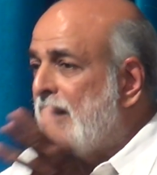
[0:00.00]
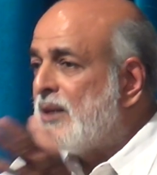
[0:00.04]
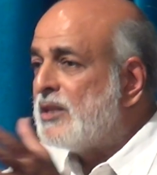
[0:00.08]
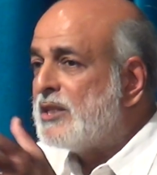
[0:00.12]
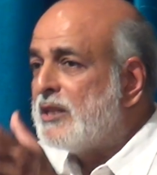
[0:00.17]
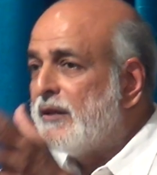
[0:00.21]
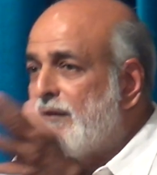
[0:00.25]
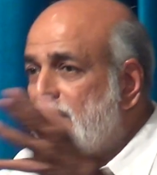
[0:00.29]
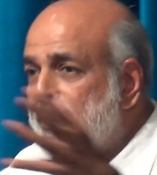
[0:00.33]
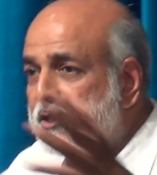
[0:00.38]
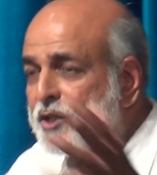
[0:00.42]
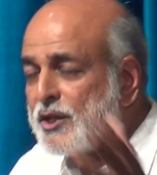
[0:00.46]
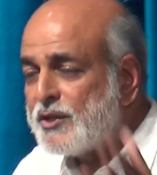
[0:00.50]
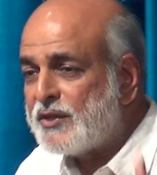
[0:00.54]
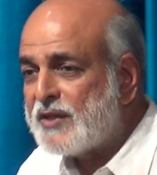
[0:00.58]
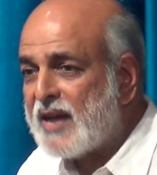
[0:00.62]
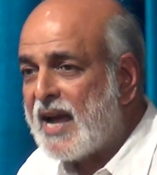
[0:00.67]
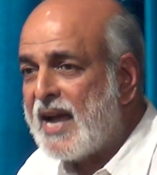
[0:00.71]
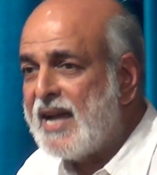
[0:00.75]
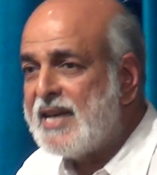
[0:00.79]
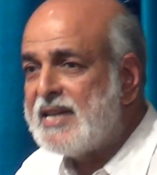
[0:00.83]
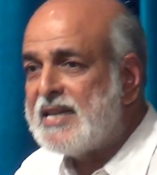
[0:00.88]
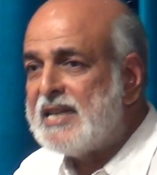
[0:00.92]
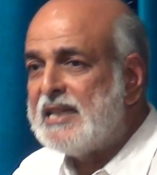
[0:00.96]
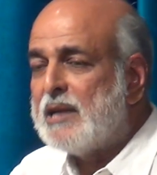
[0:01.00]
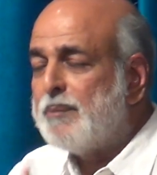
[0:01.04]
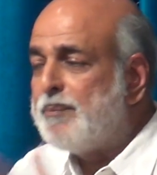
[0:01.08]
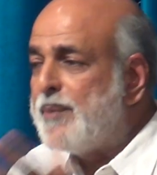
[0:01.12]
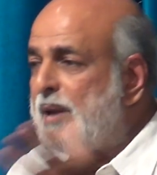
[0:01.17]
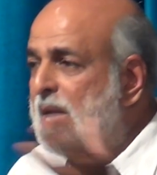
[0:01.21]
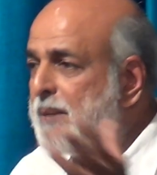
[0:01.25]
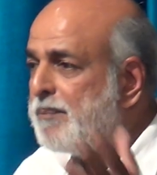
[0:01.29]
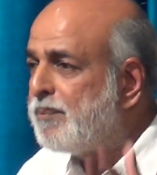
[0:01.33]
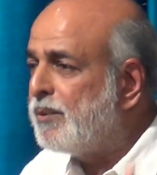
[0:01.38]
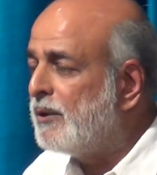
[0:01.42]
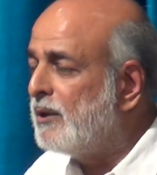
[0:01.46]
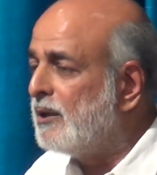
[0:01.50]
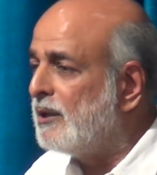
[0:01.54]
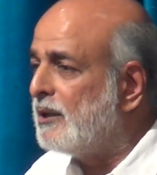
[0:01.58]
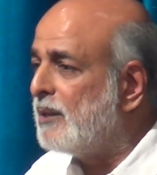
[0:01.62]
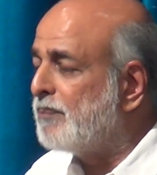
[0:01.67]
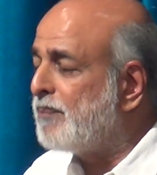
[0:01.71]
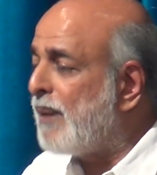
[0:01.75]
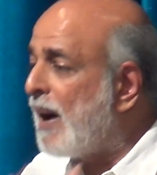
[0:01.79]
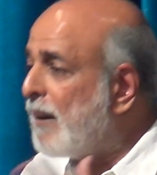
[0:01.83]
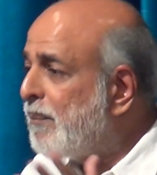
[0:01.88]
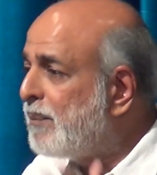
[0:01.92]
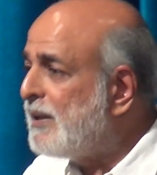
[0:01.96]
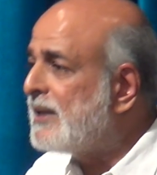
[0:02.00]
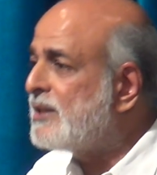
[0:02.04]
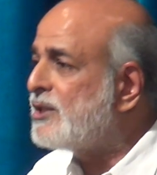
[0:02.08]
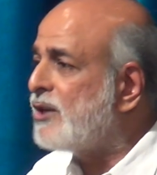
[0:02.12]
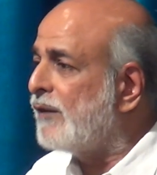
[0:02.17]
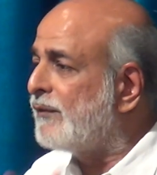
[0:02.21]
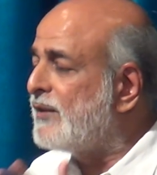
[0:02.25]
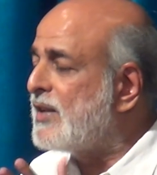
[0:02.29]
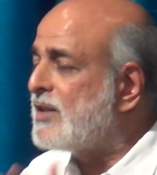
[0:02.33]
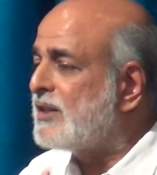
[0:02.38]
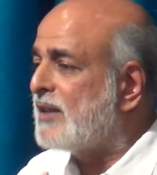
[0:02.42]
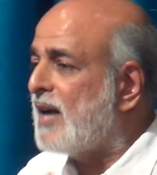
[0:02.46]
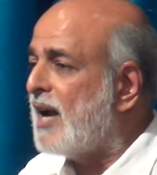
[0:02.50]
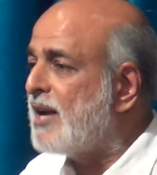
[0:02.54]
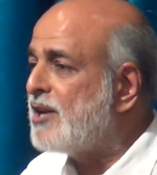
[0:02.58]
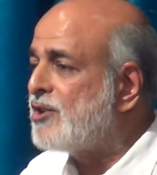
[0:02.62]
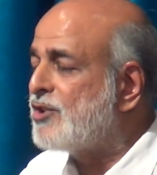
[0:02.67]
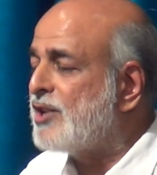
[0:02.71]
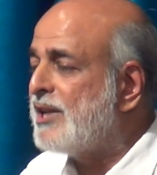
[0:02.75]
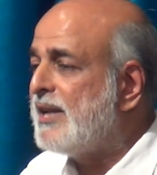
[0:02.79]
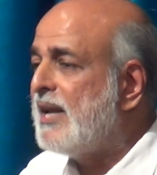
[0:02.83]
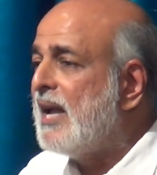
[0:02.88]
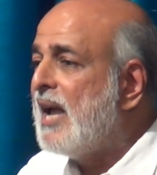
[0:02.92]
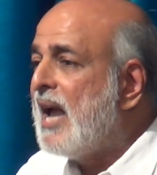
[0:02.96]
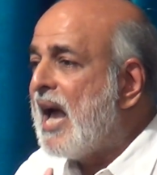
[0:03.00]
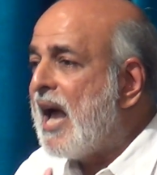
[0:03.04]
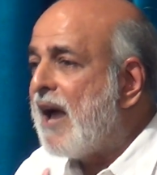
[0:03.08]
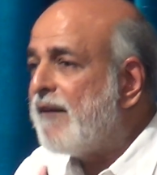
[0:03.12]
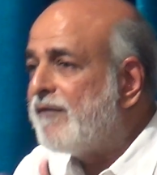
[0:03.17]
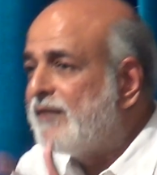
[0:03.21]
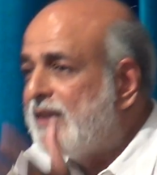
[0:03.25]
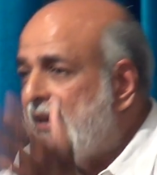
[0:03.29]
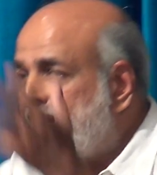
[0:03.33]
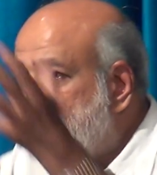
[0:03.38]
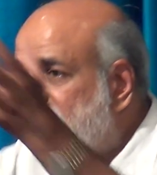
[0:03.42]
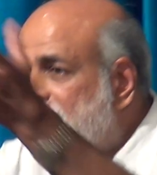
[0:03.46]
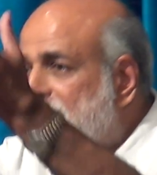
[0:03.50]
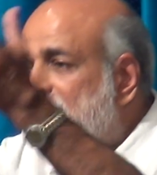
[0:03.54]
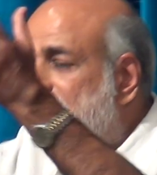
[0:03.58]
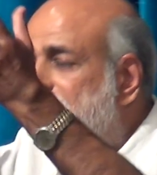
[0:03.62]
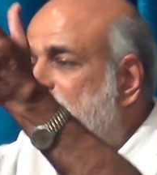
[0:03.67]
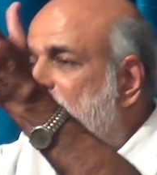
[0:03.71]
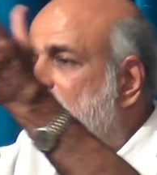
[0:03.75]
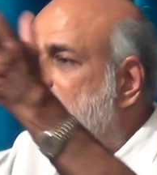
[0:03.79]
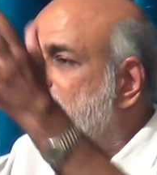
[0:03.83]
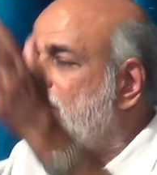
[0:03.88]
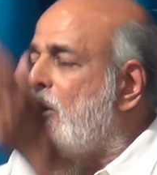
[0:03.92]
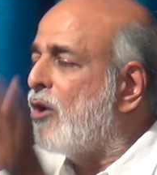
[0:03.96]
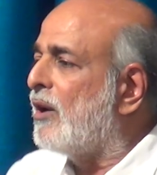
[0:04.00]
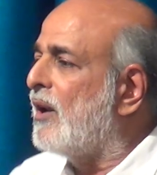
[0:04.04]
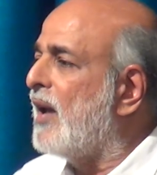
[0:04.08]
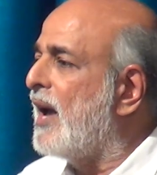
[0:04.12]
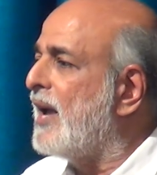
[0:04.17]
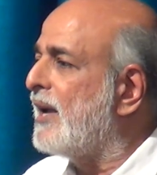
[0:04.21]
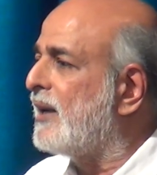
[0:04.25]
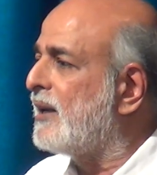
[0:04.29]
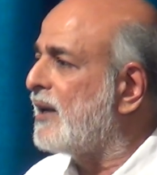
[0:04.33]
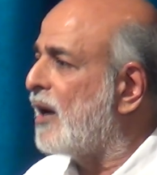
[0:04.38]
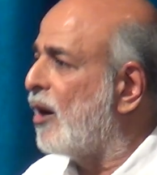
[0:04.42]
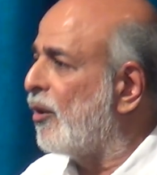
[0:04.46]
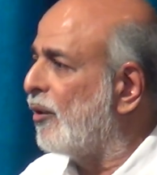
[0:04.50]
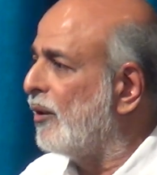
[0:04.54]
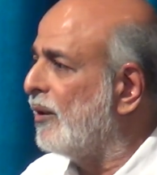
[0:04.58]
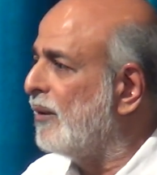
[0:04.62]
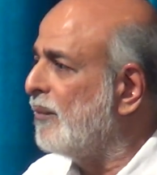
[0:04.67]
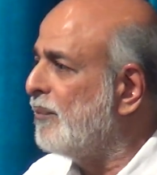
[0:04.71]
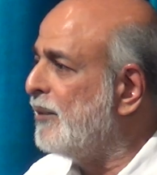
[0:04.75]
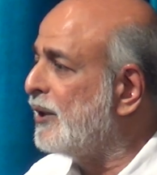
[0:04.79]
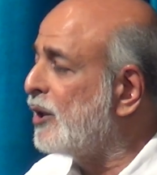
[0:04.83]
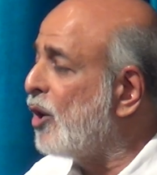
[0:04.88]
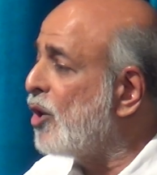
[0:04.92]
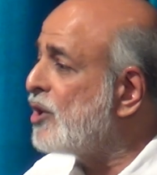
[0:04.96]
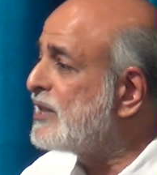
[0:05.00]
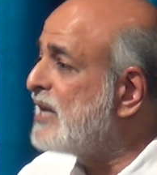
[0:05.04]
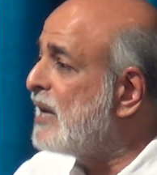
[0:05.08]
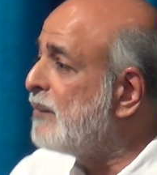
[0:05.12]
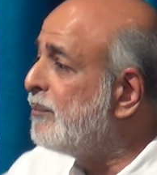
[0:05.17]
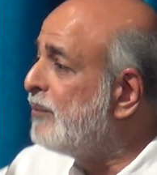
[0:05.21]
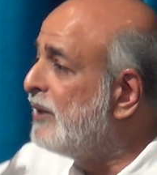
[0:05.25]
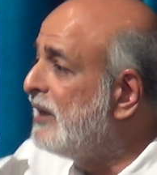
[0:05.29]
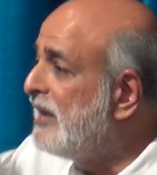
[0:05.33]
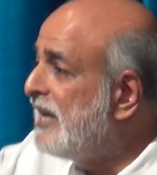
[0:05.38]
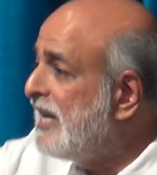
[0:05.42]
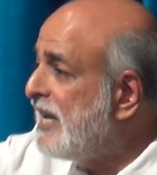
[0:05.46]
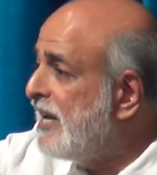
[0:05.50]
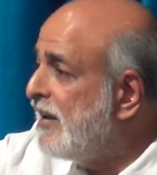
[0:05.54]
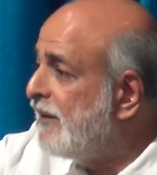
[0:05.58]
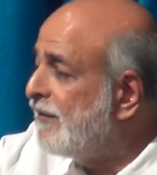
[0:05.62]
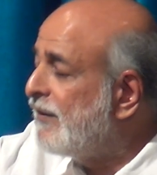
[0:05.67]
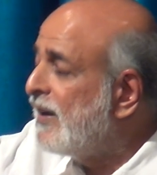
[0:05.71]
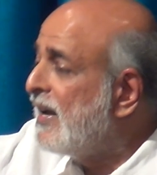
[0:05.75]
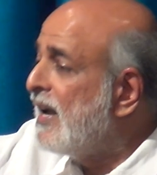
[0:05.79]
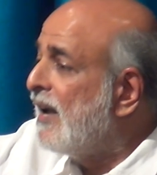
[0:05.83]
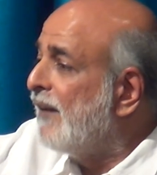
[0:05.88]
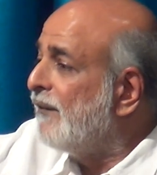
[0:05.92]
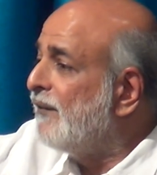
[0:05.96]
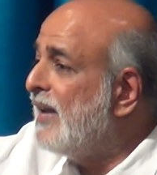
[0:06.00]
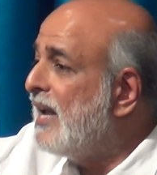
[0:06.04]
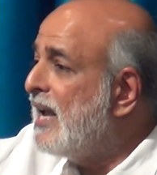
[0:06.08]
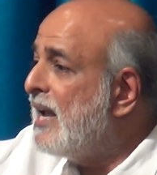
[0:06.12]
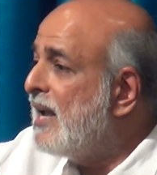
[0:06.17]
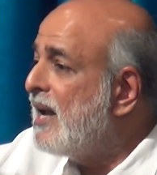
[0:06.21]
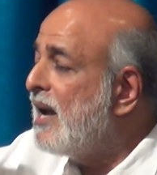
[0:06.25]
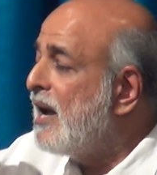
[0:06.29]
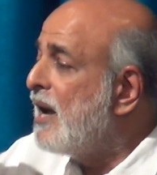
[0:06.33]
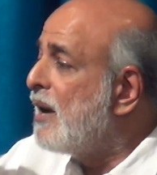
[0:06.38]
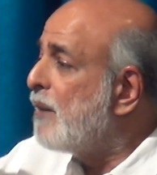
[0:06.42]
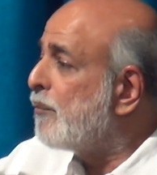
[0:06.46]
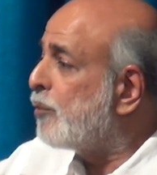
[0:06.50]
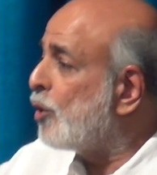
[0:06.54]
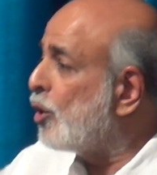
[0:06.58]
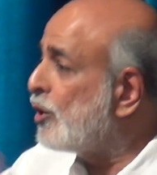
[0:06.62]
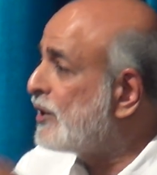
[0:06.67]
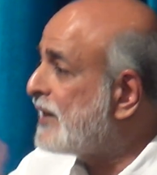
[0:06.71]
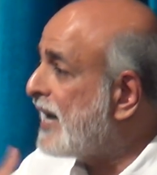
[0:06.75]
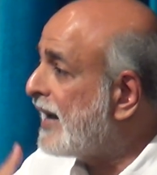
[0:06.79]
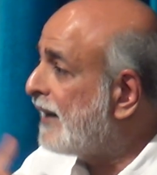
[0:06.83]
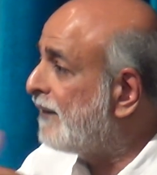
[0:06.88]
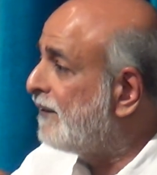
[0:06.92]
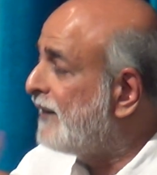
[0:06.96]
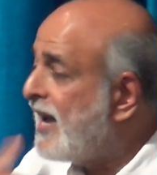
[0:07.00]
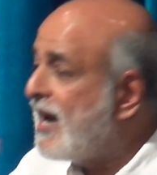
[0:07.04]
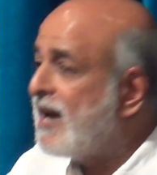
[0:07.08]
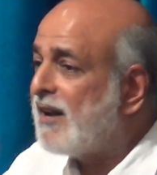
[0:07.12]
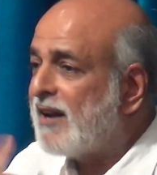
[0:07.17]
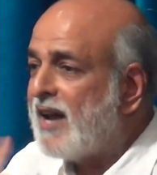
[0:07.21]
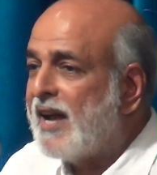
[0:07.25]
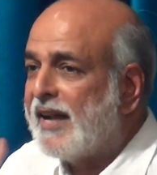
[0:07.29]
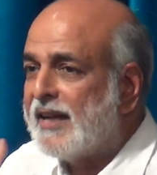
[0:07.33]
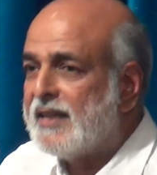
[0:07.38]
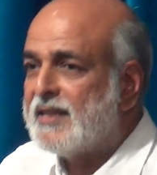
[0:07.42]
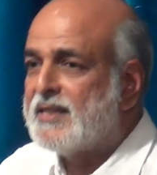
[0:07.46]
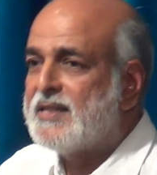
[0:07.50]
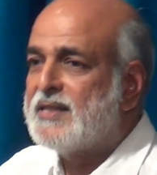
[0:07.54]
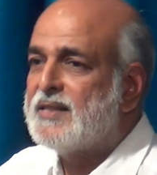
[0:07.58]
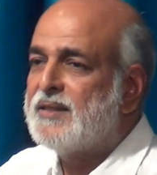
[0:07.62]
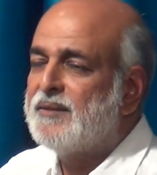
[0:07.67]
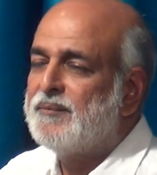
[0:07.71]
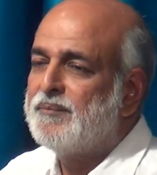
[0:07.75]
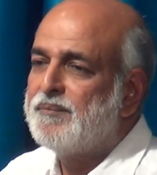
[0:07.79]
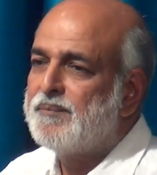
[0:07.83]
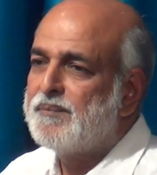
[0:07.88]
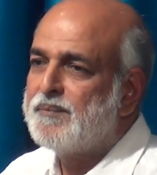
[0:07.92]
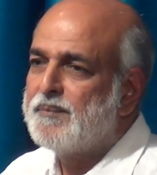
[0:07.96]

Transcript: civil society, the people, the publics of this country have given them that moral high ground because they believe they protect their rights.